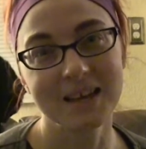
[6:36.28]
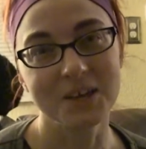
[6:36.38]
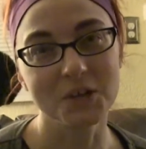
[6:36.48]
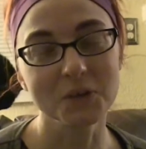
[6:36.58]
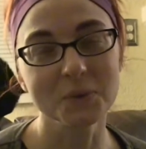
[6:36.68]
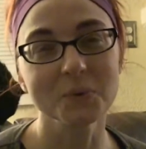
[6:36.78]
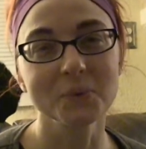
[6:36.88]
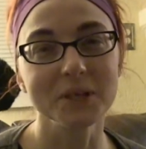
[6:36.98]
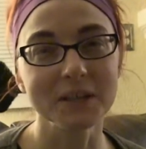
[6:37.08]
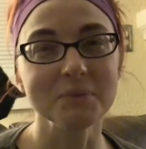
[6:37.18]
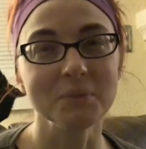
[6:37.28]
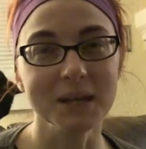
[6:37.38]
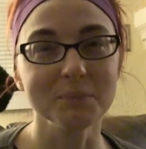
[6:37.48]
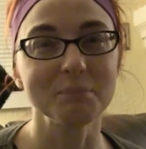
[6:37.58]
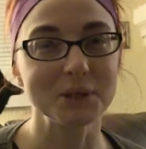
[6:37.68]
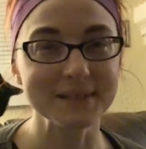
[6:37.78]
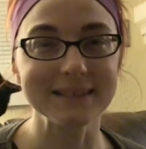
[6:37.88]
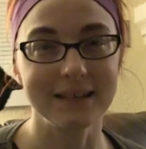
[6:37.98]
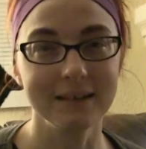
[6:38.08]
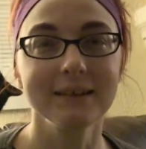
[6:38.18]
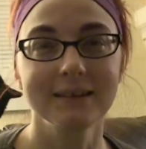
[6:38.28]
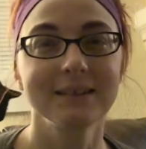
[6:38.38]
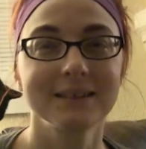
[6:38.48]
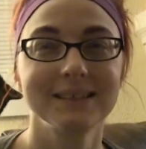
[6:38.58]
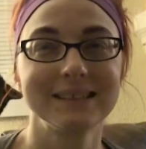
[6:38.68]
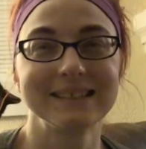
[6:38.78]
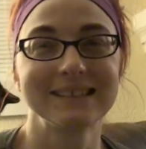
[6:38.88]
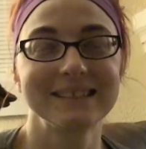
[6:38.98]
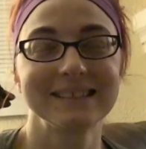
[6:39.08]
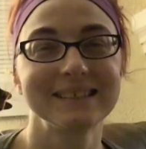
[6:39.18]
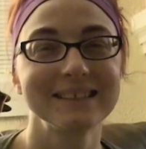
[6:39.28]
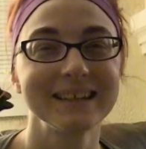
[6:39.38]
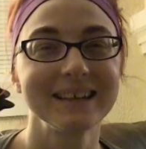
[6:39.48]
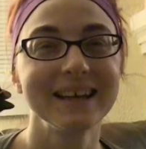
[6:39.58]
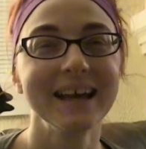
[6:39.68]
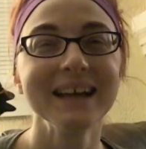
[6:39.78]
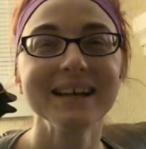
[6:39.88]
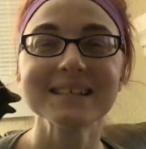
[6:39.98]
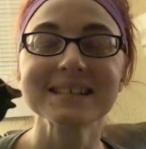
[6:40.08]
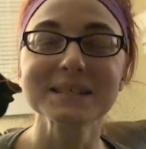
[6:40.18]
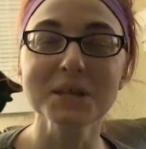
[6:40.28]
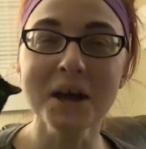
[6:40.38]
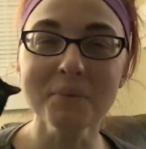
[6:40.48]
You're a really mean person. I can't hear you. What'd you say? Stop